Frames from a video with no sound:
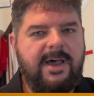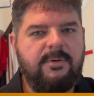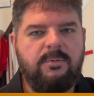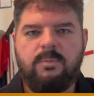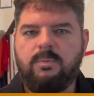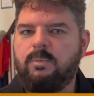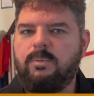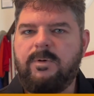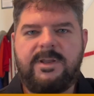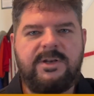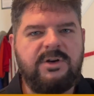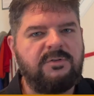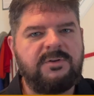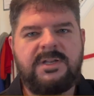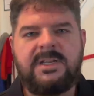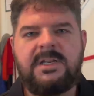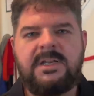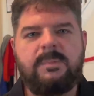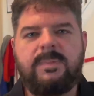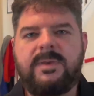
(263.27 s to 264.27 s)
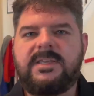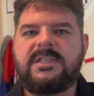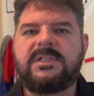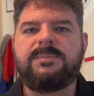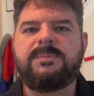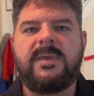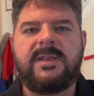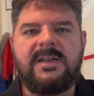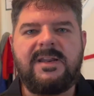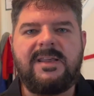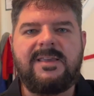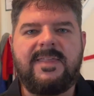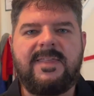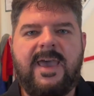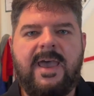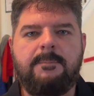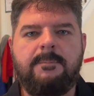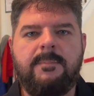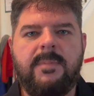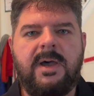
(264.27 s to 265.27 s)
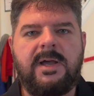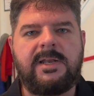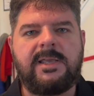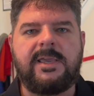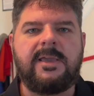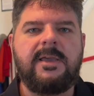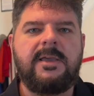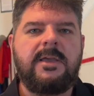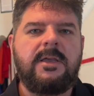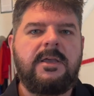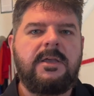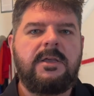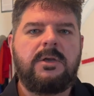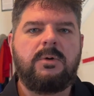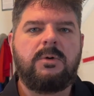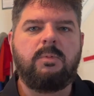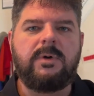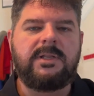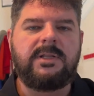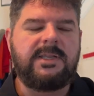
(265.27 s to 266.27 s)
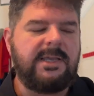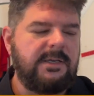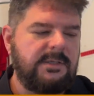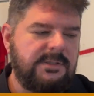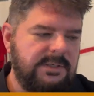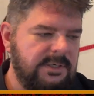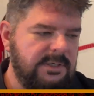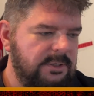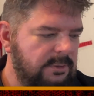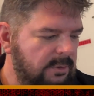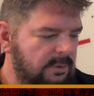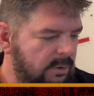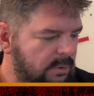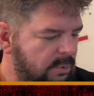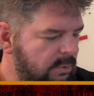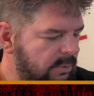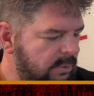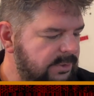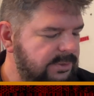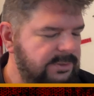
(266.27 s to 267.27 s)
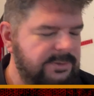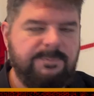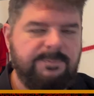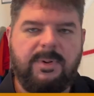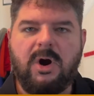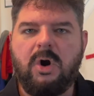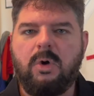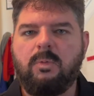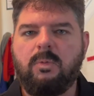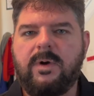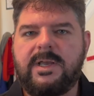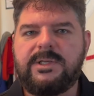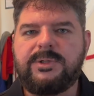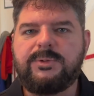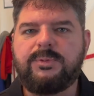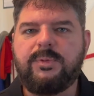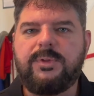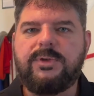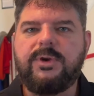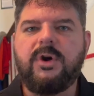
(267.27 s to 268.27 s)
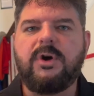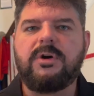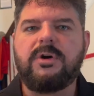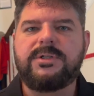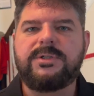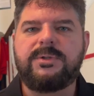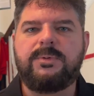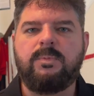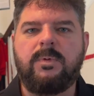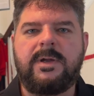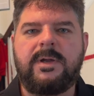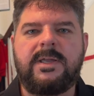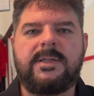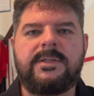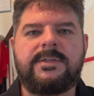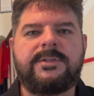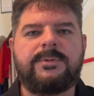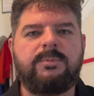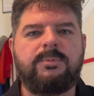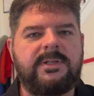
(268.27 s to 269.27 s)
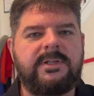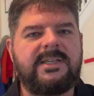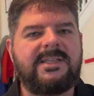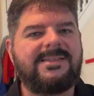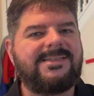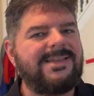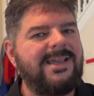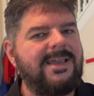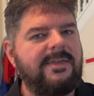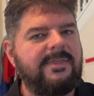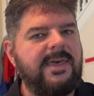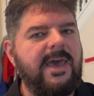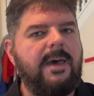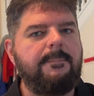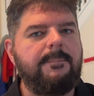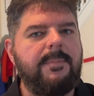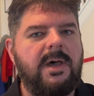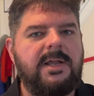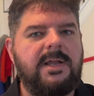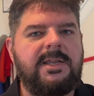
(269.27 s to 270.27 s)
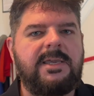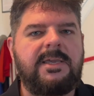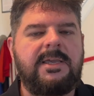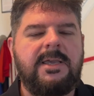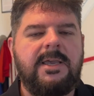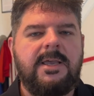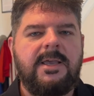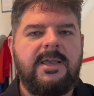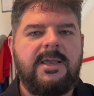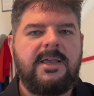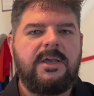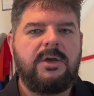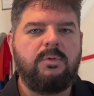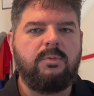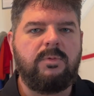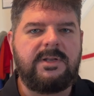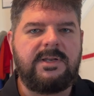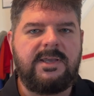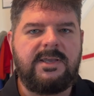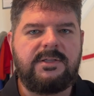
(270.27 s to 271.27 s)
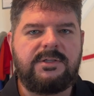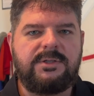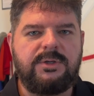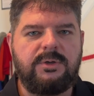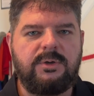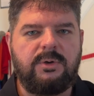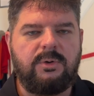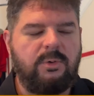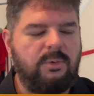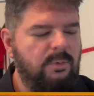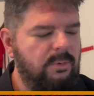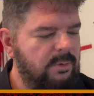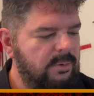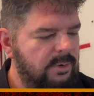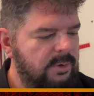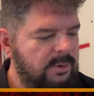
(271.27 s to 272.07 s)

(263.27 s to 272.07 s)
We don't need to be spending that money. We need to, of course, part ways with Carson Wentz. We need to take that money. We need to